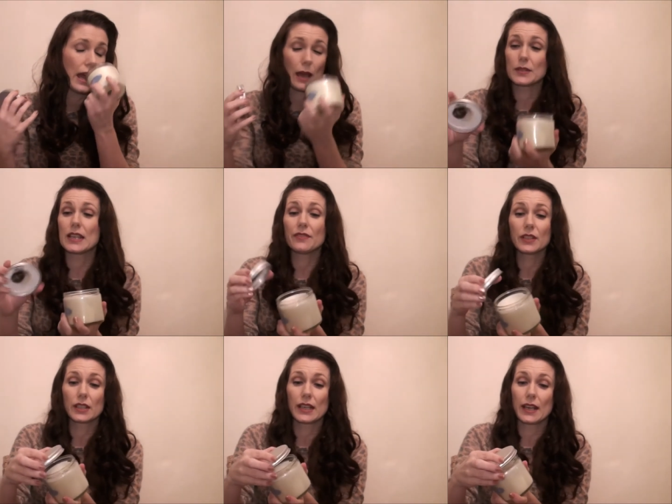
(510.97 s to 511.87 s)
I would
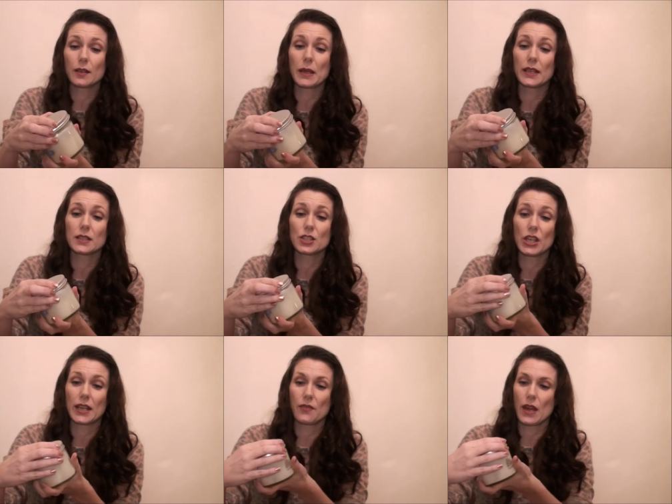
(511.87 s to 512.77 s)
definitely recommend
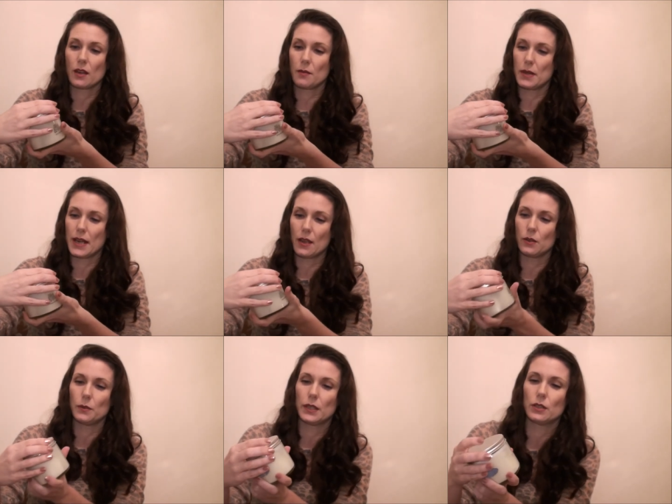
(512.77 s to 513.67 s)
checking that company
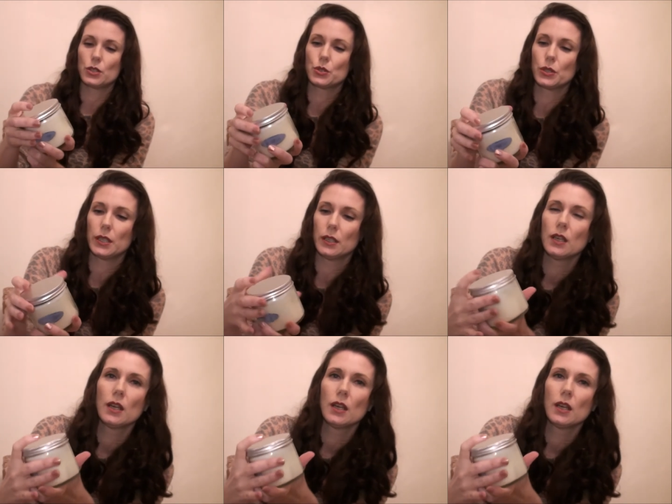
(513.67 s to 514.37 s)
out. Wait I'll show you